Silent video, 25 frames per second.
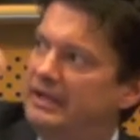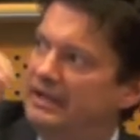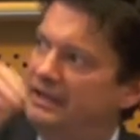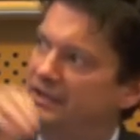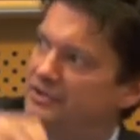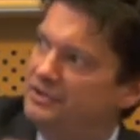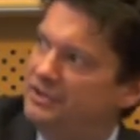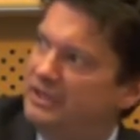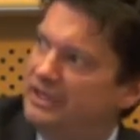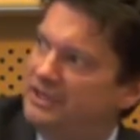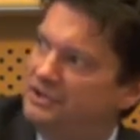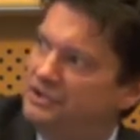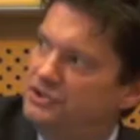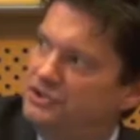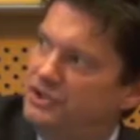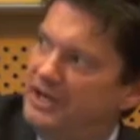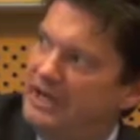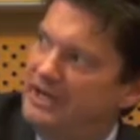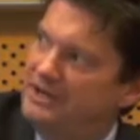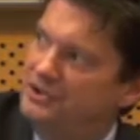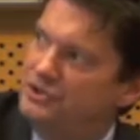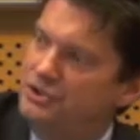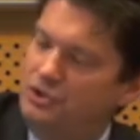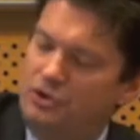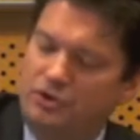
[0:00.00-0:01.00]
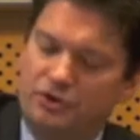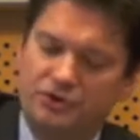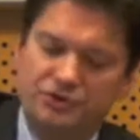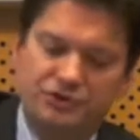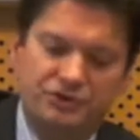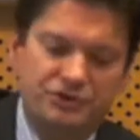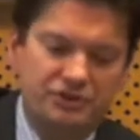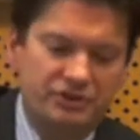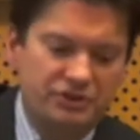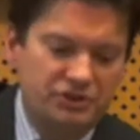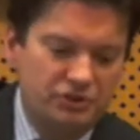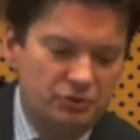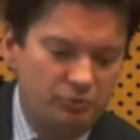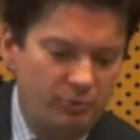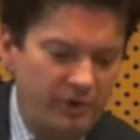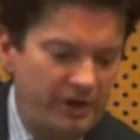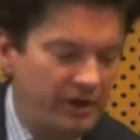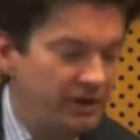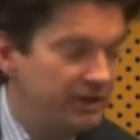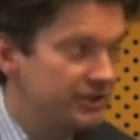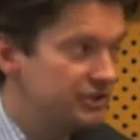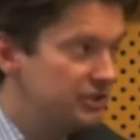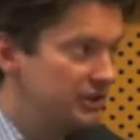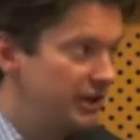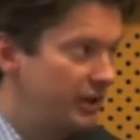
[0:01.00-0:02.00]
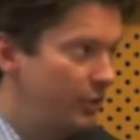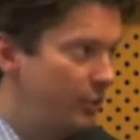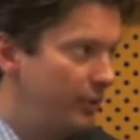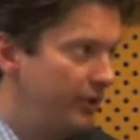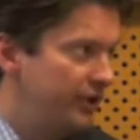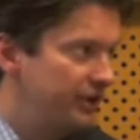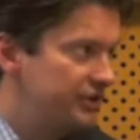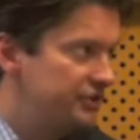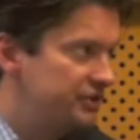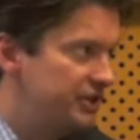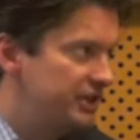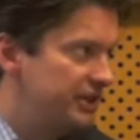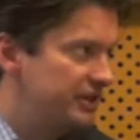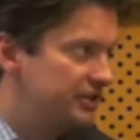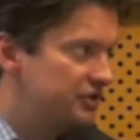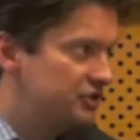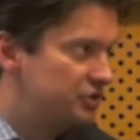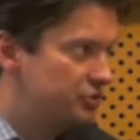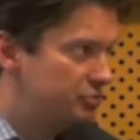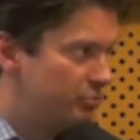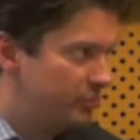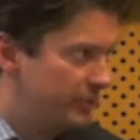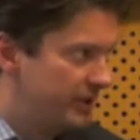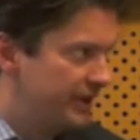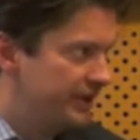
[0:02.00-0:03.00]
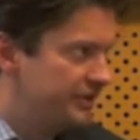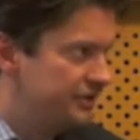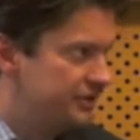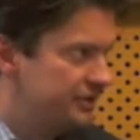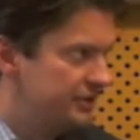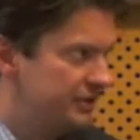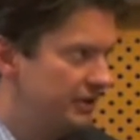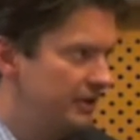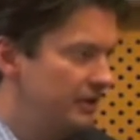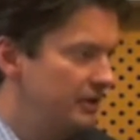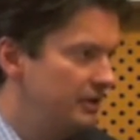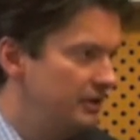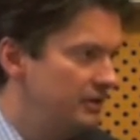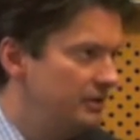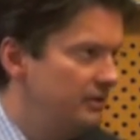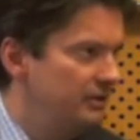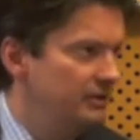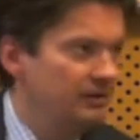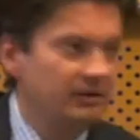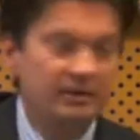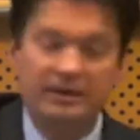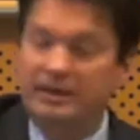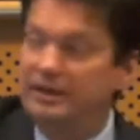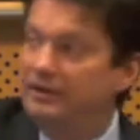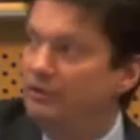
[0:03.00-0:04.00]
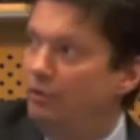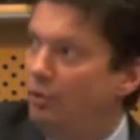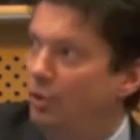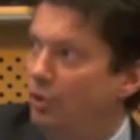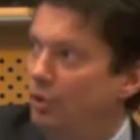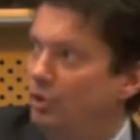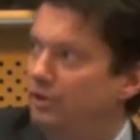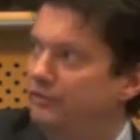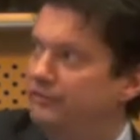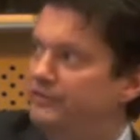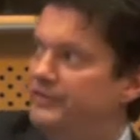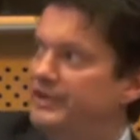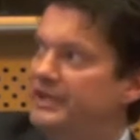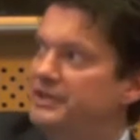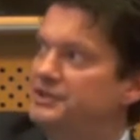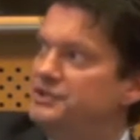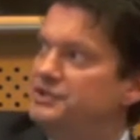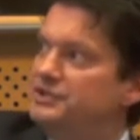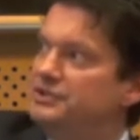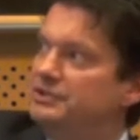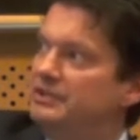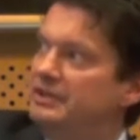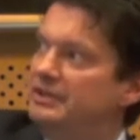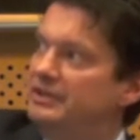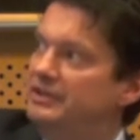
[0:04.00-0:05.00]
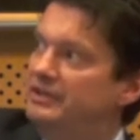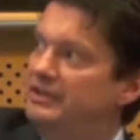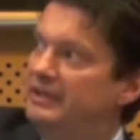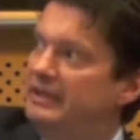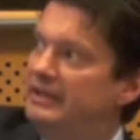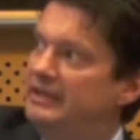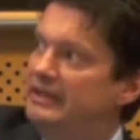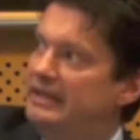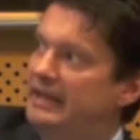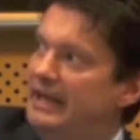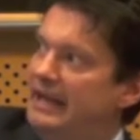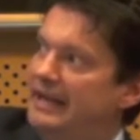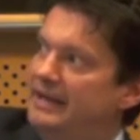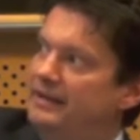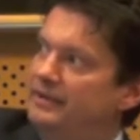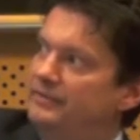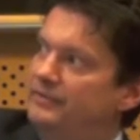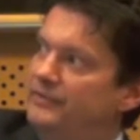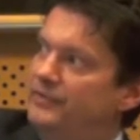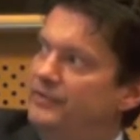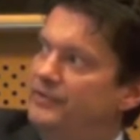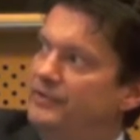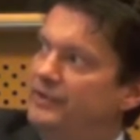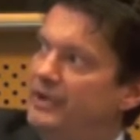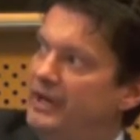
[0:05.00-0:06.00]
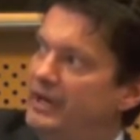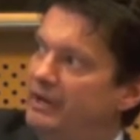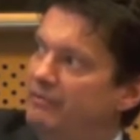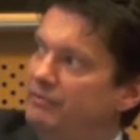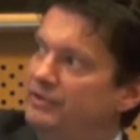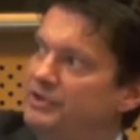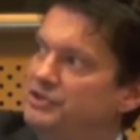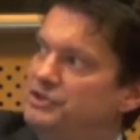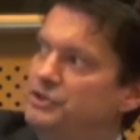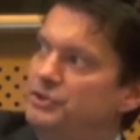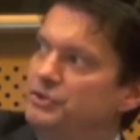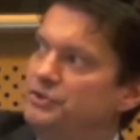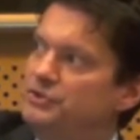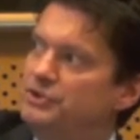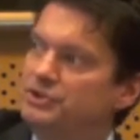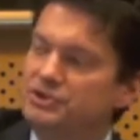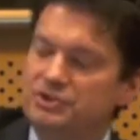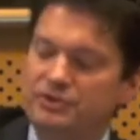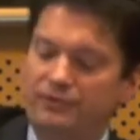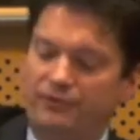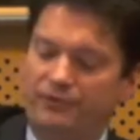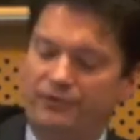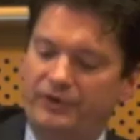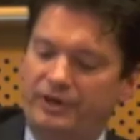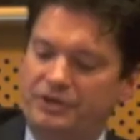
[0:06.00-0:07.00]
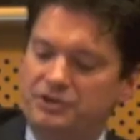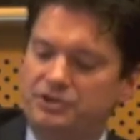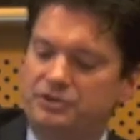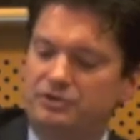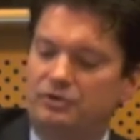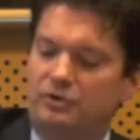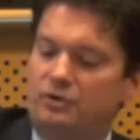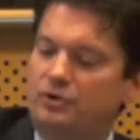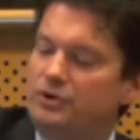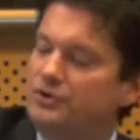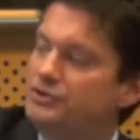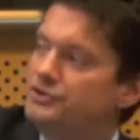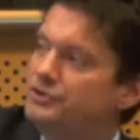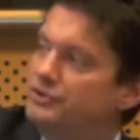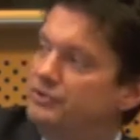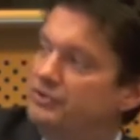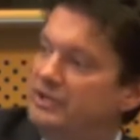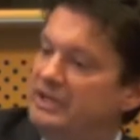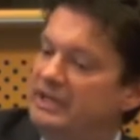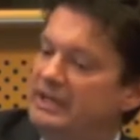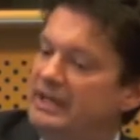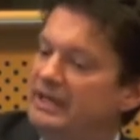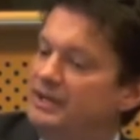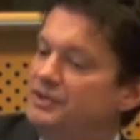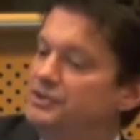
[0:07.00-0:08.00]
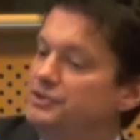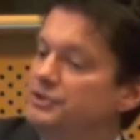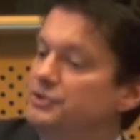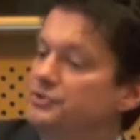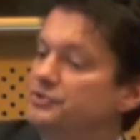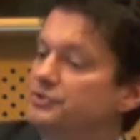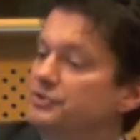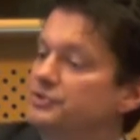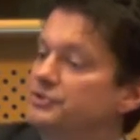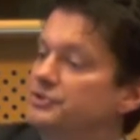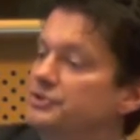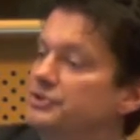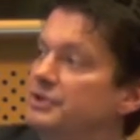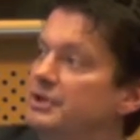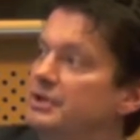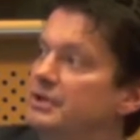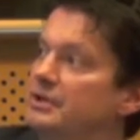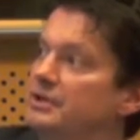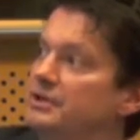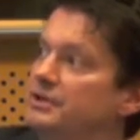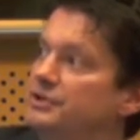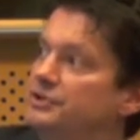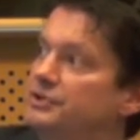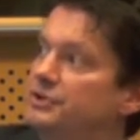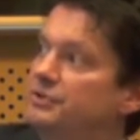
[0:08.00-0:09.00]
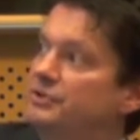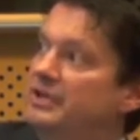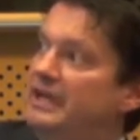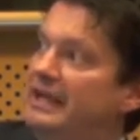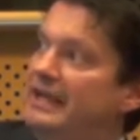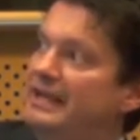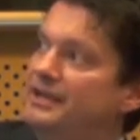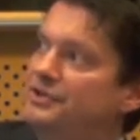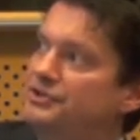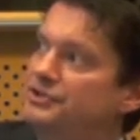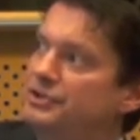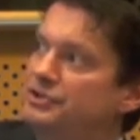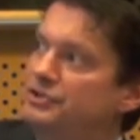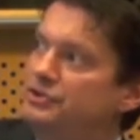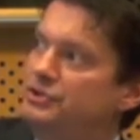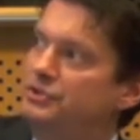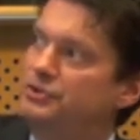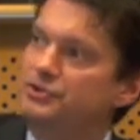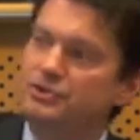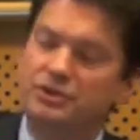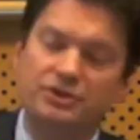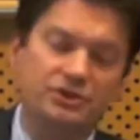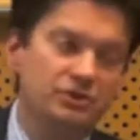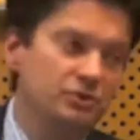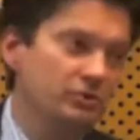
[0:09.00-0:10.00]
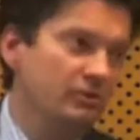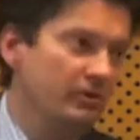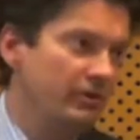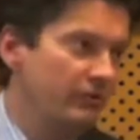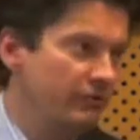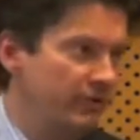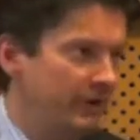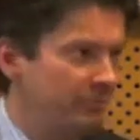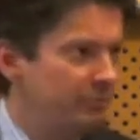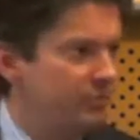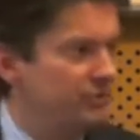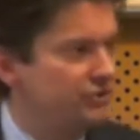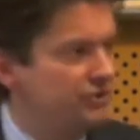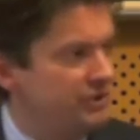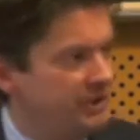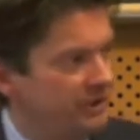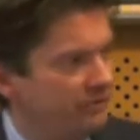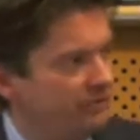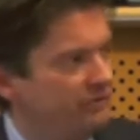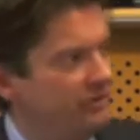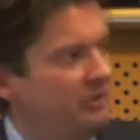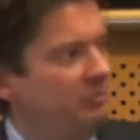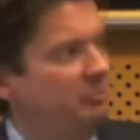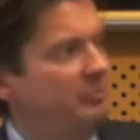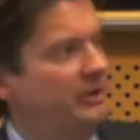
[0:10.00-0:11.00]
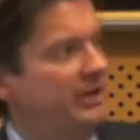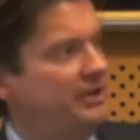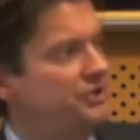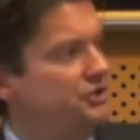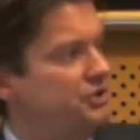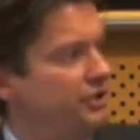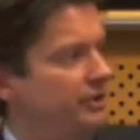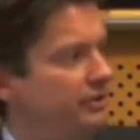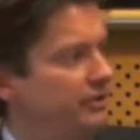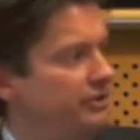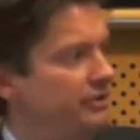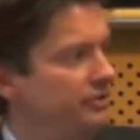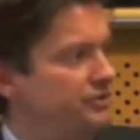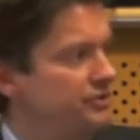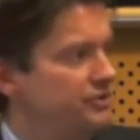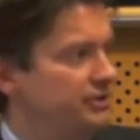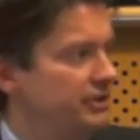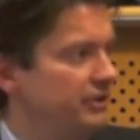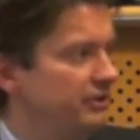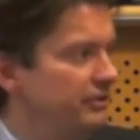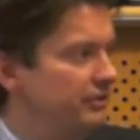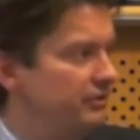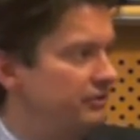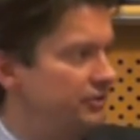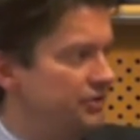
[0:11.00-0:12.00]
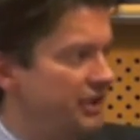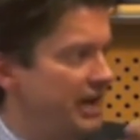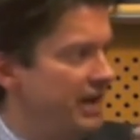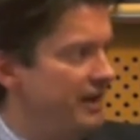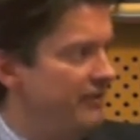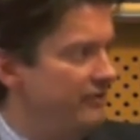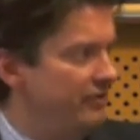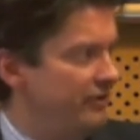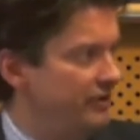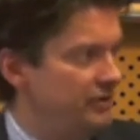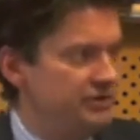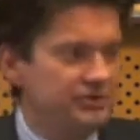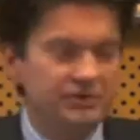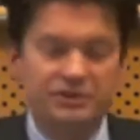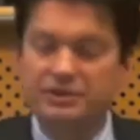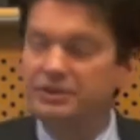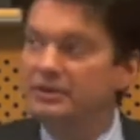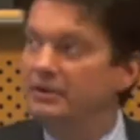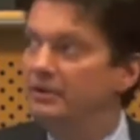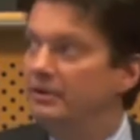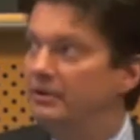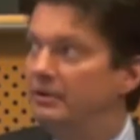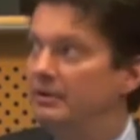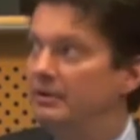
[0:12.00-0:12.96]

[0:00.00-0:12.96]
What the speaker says: and exchange costs as well as liquidity and spreads. And all of this, in the end of the day, reduces the frictional cost to the end users. So the institutions who are representing pensioners and savers